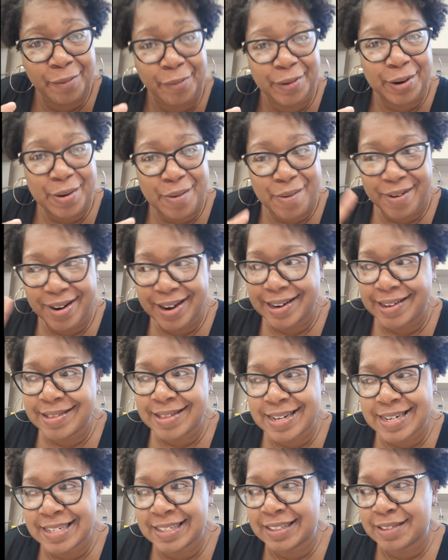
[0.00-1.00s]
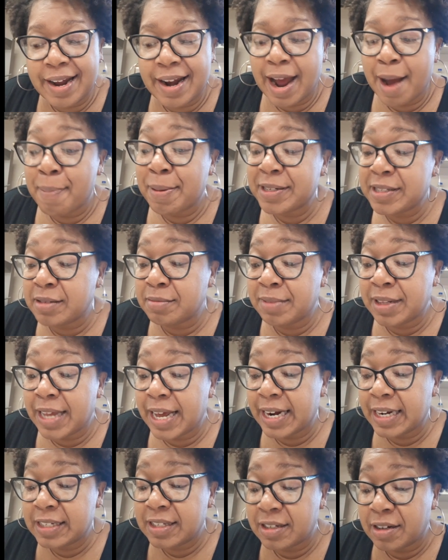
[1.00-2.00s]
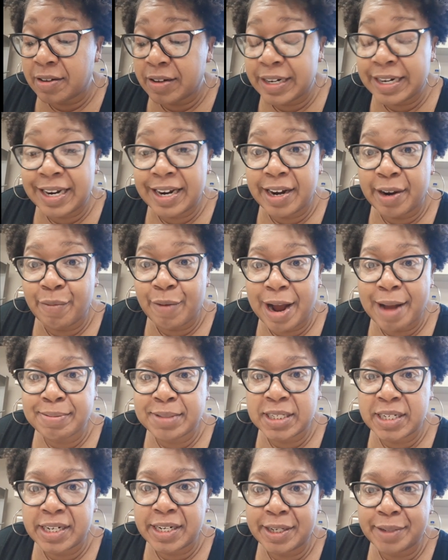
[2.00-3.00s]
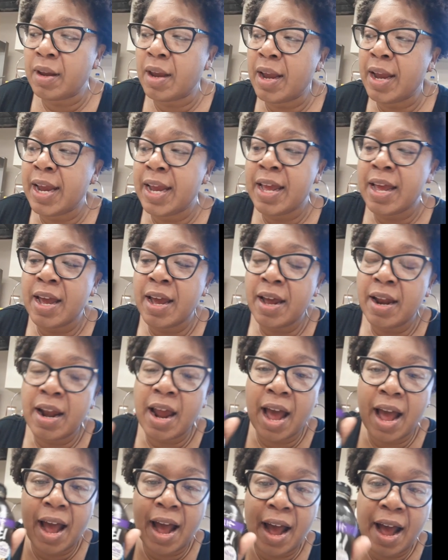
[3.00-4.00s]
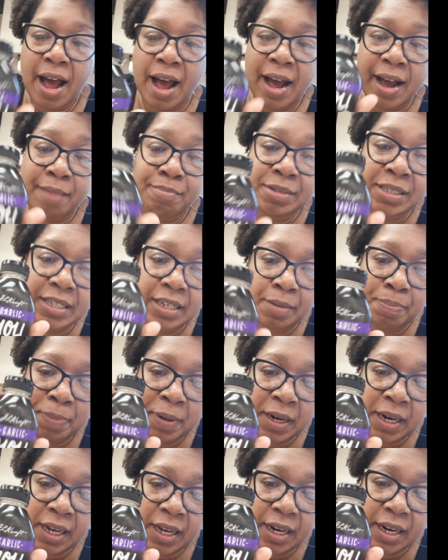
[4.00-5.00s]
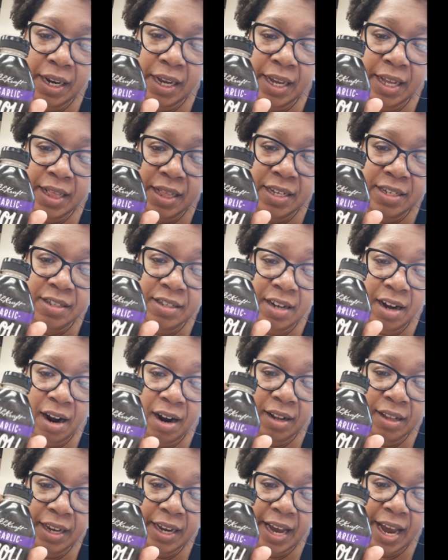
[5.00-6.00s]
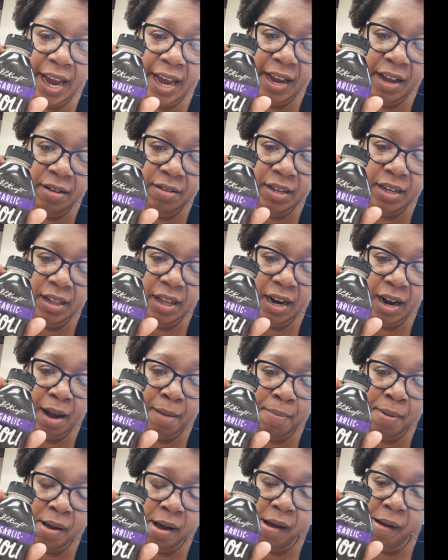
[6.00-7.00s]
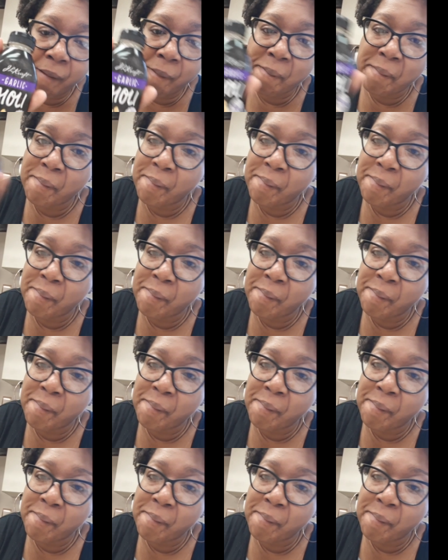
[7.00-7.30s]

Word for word: recording this. I put some lettuce on it and wrapped it up and I'm dipping it in this garlic aioli that I bought.